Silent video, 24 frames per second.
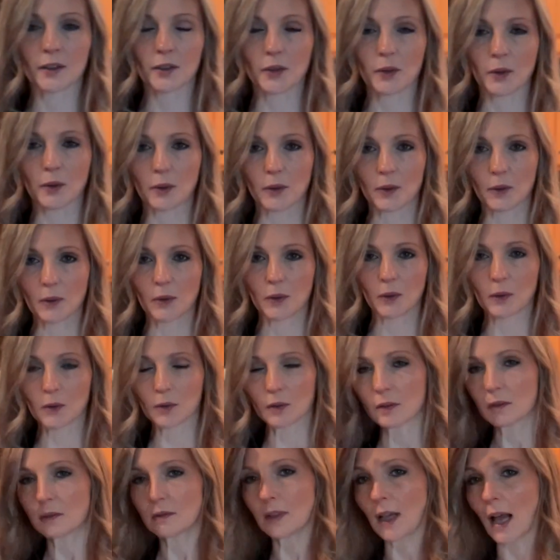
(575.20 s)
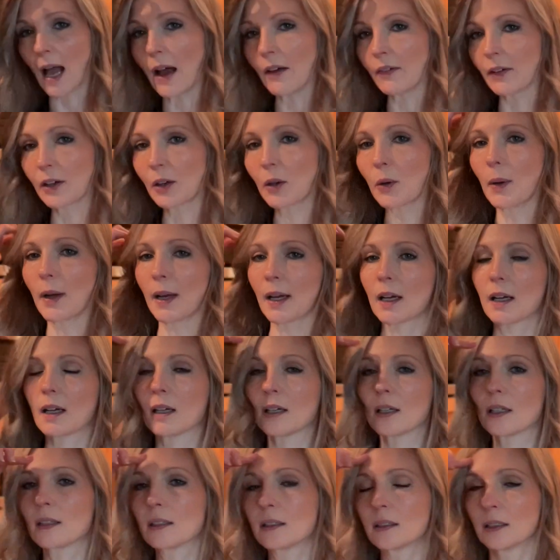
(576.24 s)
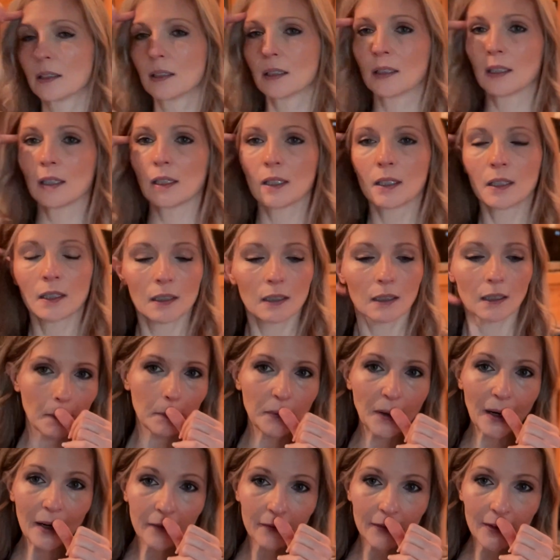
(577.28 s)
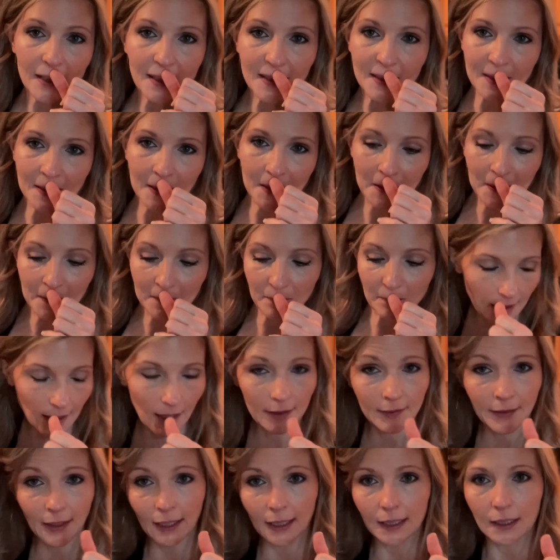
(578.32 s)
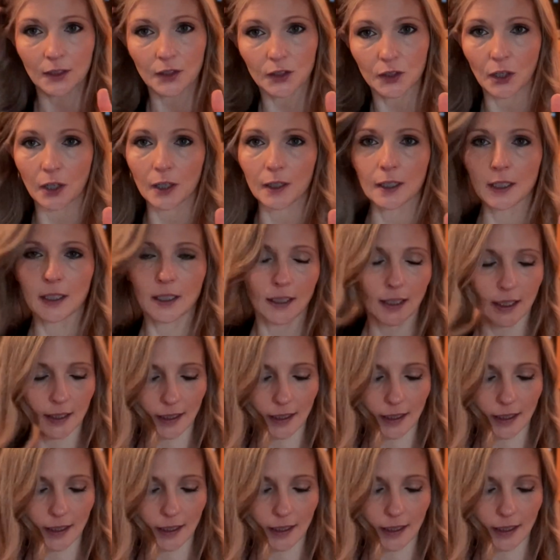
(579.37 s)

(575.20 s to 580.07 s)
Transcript: to have a quick breakfast and then get started.